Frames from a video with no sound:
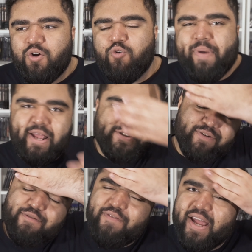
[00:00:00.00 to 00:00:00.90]
who paints
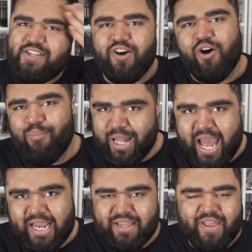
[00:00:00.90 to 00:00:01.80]
her face all
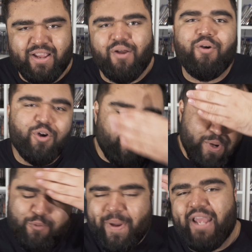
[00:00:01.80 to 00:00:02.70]
black and that or her,
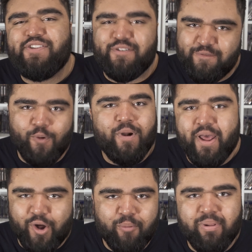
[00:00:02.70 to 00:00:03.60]
who paints her
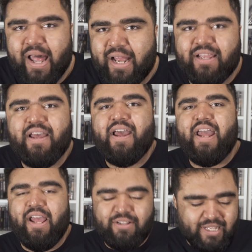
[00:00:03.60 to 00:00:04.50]
forehead all black
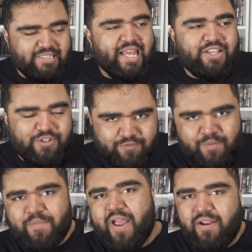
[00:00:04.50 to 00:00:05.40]
it, it, takes you
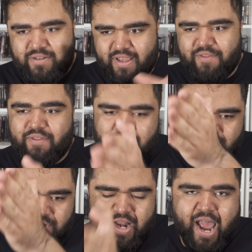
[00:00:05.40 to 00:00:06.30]
from there and
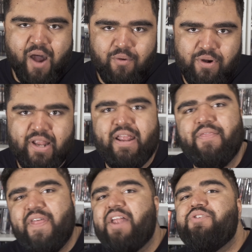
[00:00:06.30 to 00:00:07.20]
to an hour in
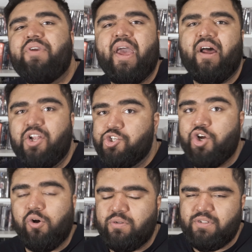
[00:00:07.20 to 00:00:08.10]
and then you get
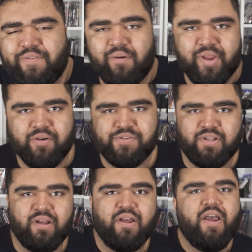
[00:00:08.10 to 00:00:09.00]
adult
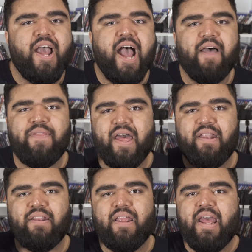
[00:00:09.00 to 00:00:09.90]
furiosa and
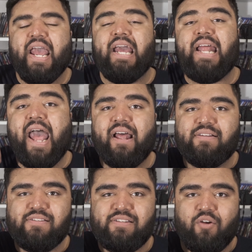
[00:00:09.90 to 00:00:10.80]
then it
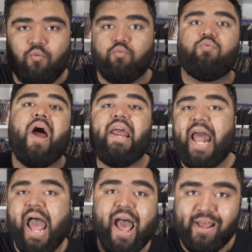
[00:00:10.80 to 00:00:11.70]
ends
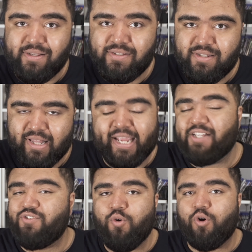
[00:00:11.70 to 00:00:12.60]
right as like
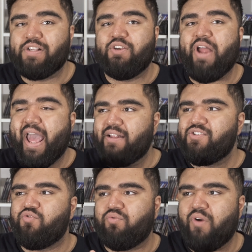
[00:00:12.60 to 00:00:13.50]
it's cool because it
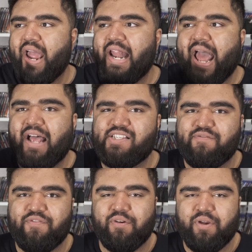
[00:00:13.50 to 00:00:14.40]
ends right as
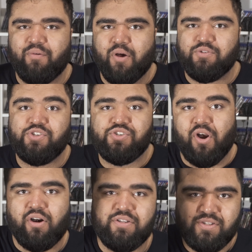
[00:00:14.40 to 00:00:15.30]
fury road
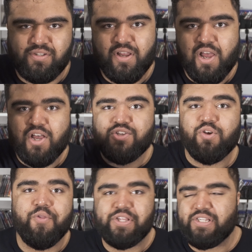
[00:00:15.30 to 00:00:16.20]
starts
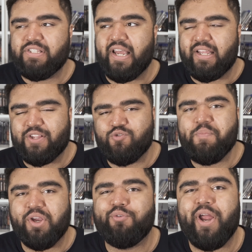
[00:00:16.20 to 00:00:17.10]
so this is like, this will
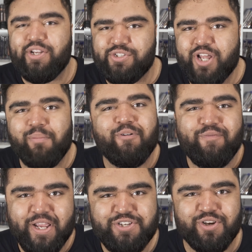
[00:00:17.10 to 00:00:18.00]
be a great double
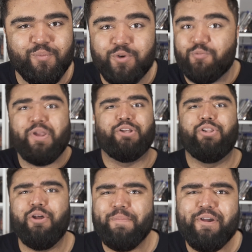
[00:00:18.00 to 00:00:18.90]
feature, which will be a,
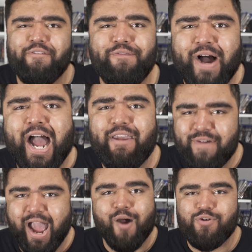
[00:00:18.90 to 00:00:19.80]
it'll be a five
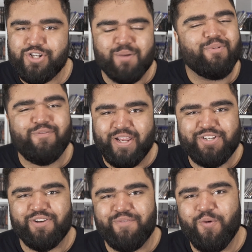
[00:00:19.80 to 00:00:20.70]
hour double
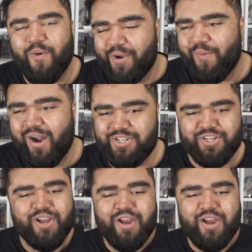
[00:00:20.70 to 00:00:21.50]
feature if you want to watch